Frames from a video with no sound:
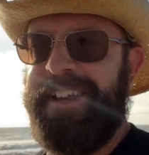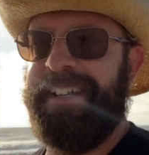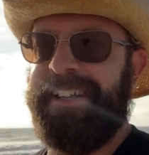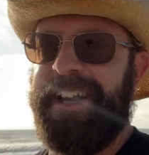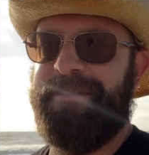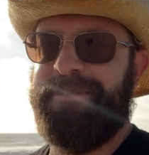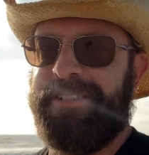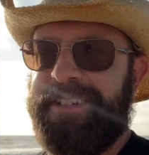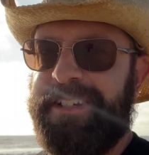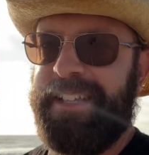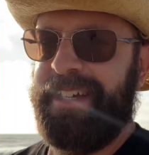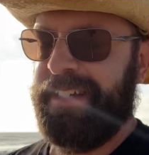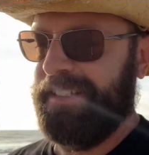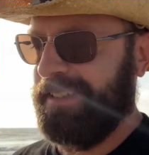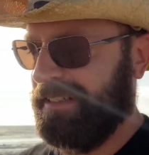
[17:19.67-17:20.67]
I got for
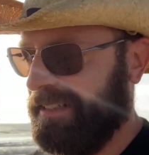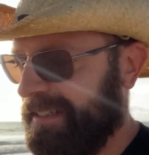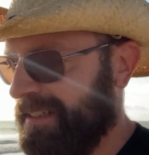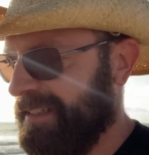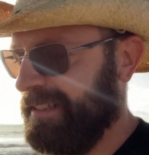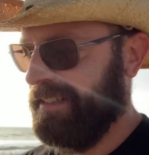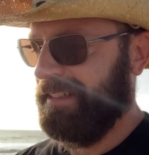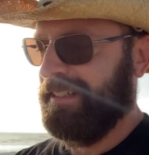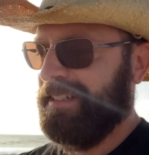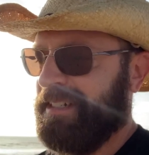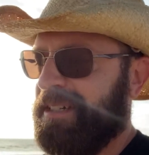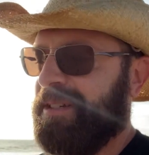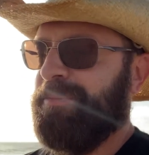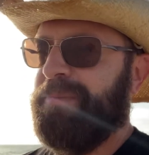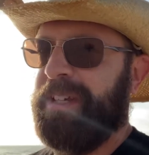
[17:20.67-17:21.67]
today.
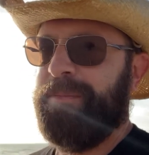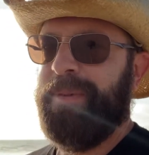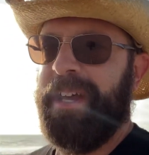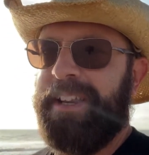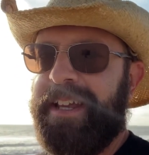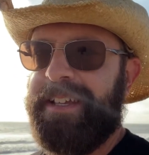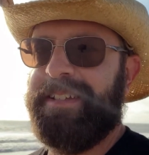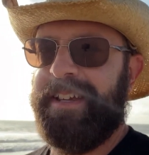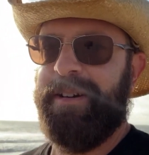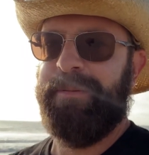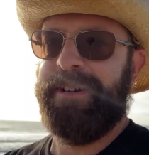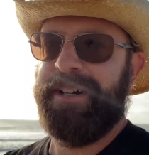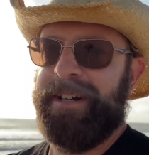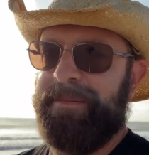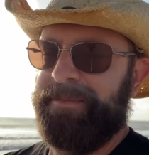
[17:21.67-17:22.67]
Big payday's coming
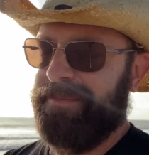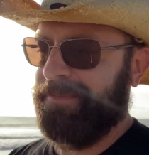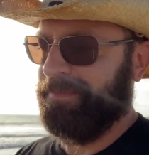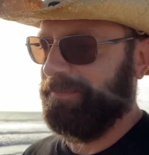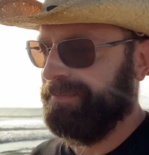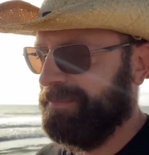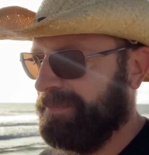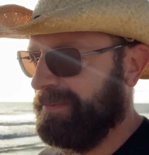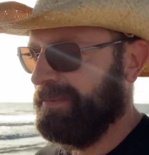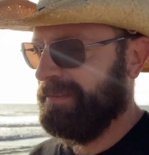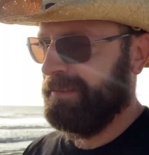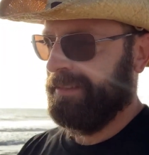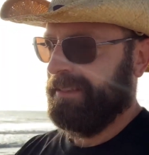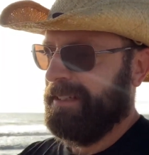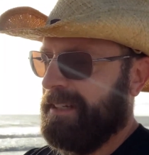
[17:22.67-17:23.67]
up,
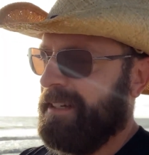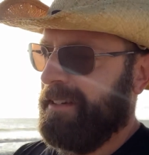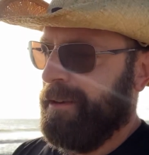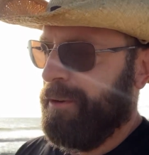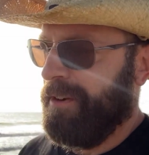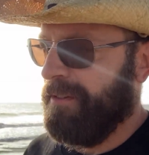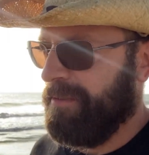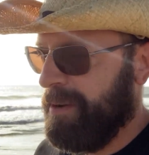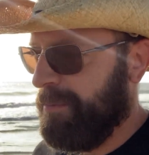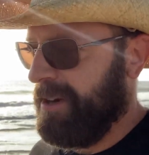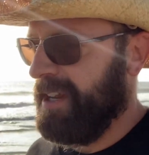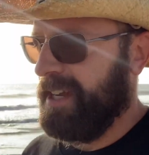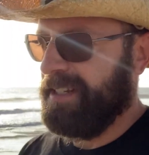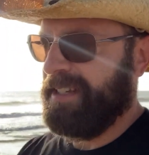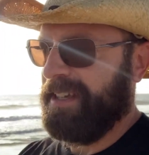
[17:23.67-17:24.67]
November
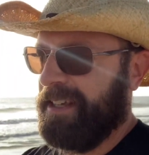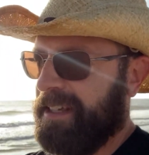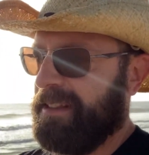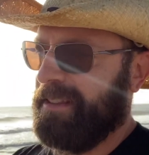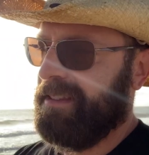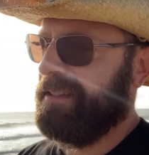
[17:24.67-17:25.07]
19th.